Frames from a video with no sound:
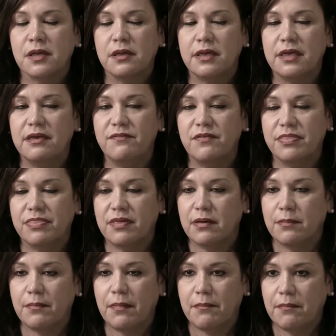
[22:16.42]
even
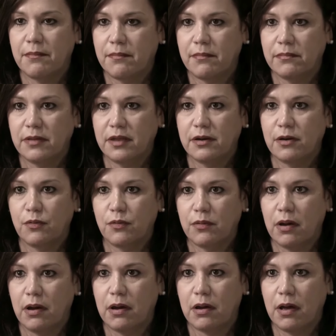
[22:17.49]
them, you
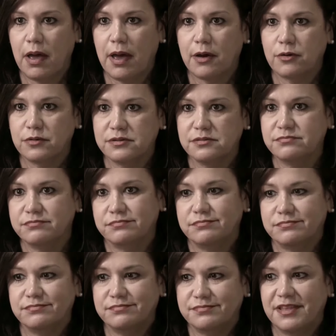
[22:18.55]
know, out and
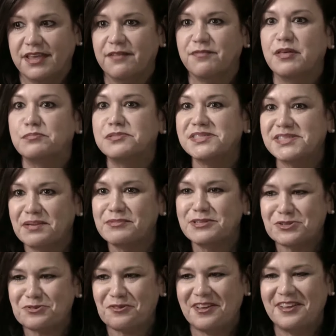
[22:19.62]
give them
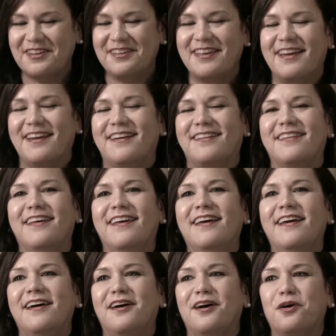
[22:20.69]
symmetry again.
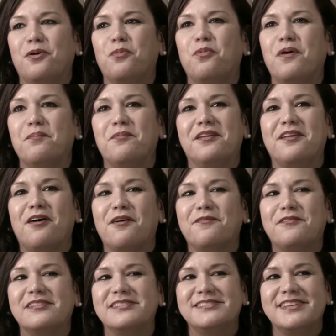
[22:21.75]
Women
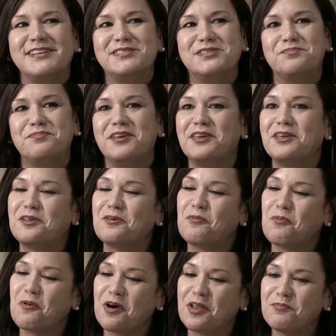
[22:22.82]
often say to me, you know,
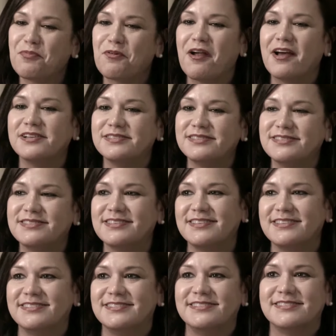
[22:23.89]
one breast
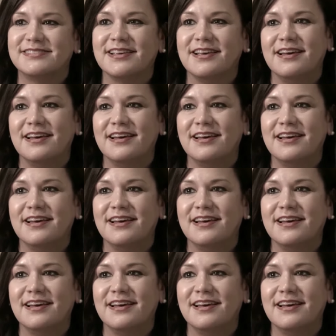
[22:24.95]
is